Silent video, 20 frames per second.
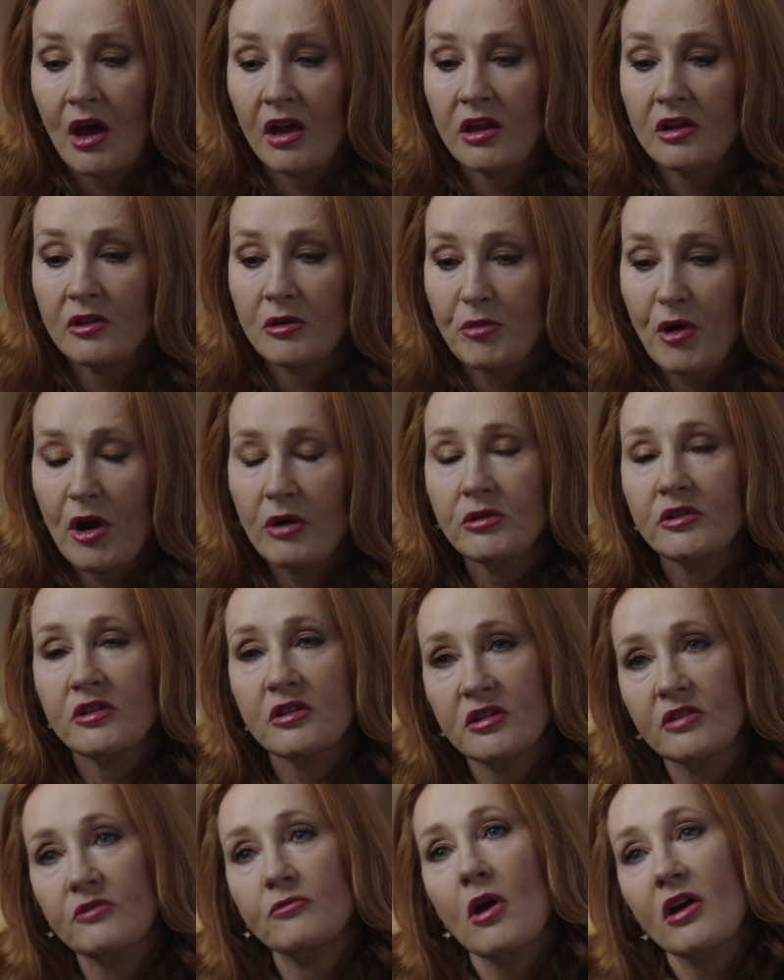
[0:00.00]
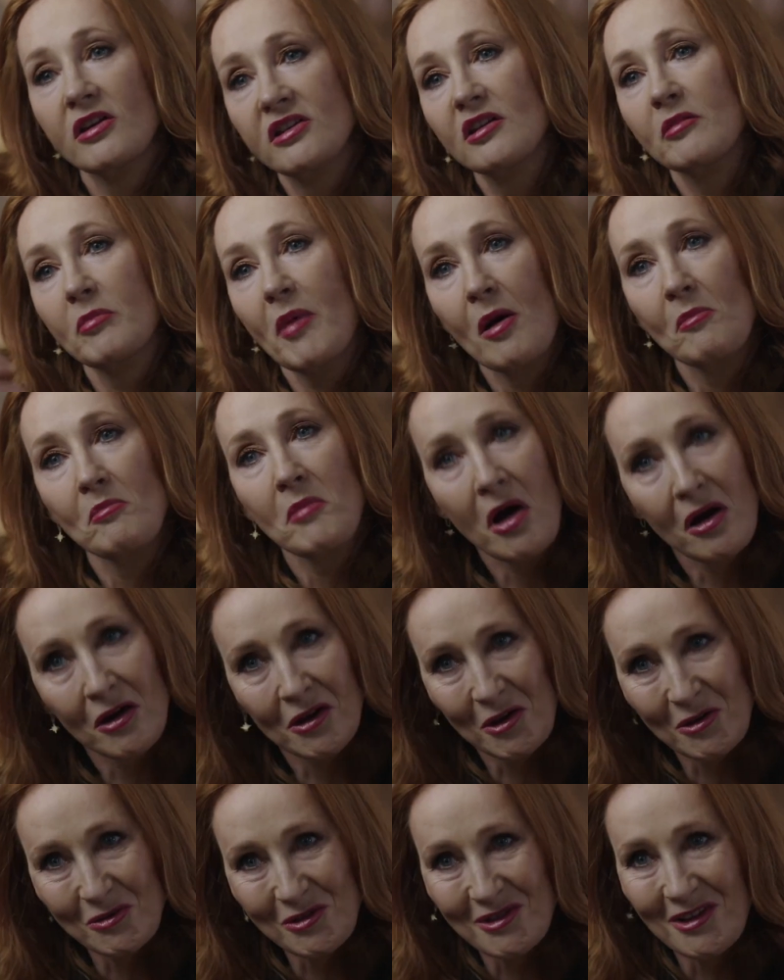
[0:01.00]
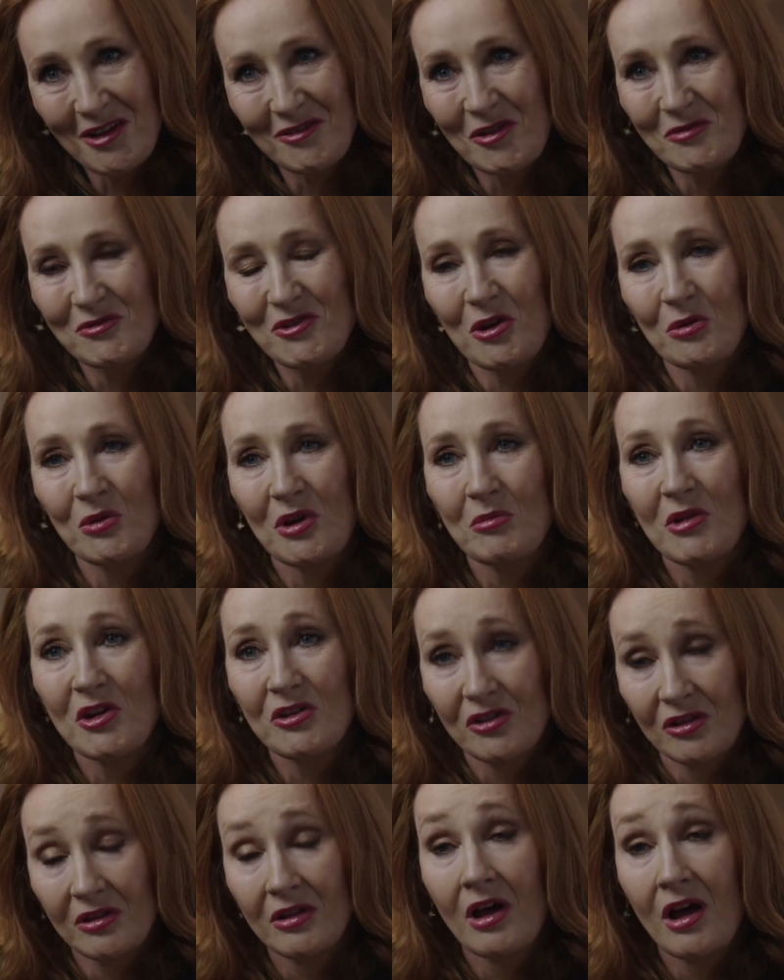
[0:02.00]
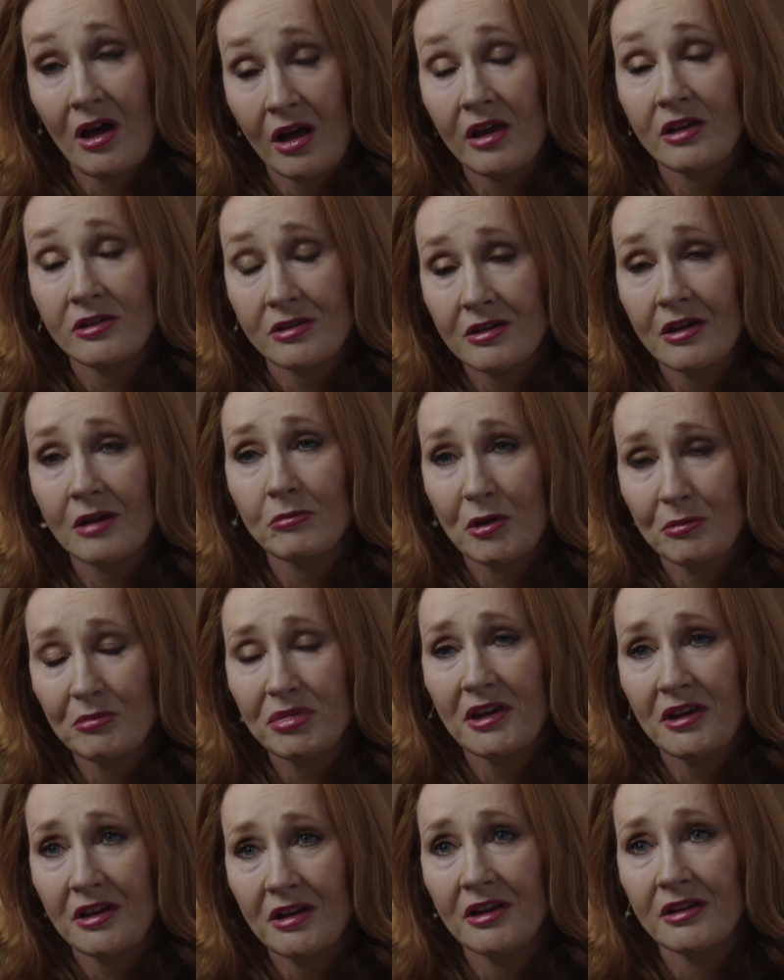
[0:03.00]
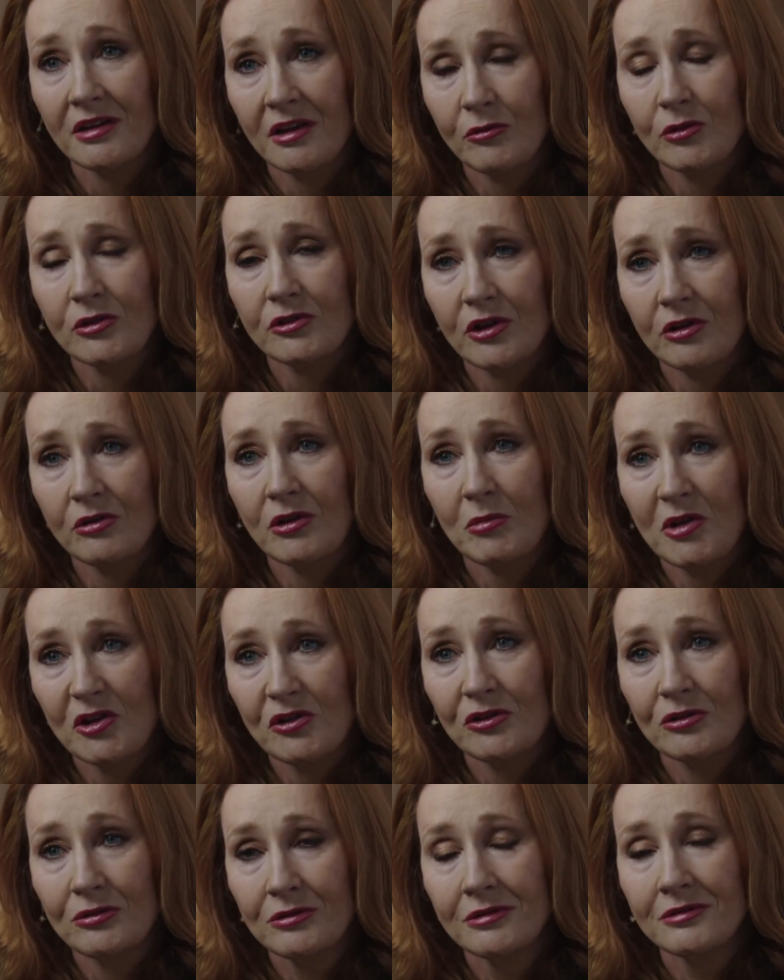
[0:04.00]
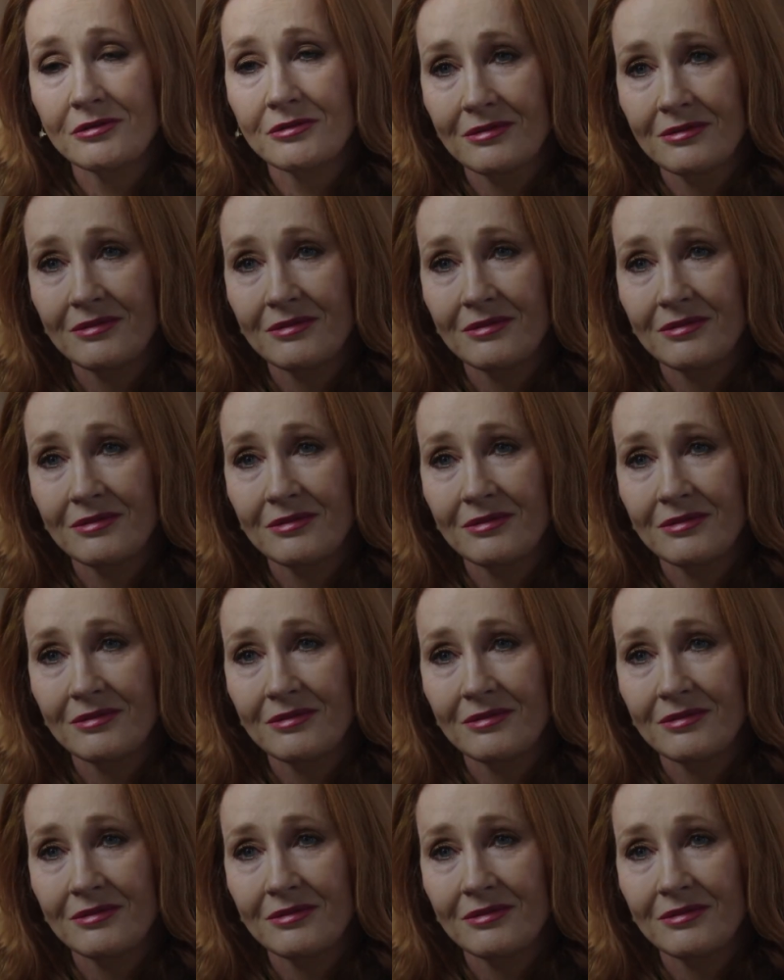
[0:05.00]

and in the process of writing about Margot's love of Joni Mitchell, I ended up completely in love with Joni Mitchell.